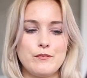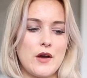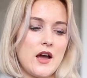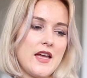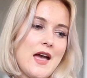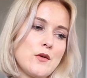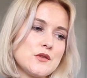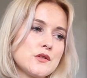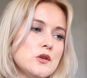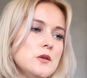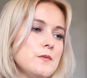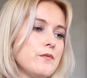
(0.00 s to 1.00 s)
by Out of
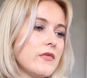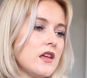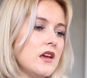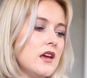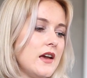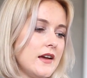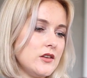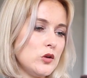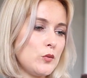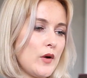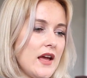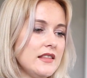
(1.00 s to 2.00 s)
School, a
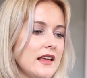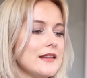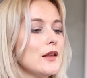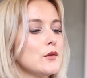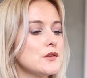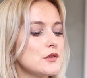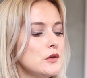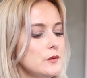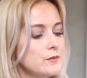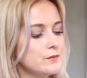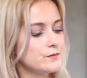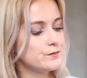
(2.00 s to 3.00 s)
new brand at Out of School.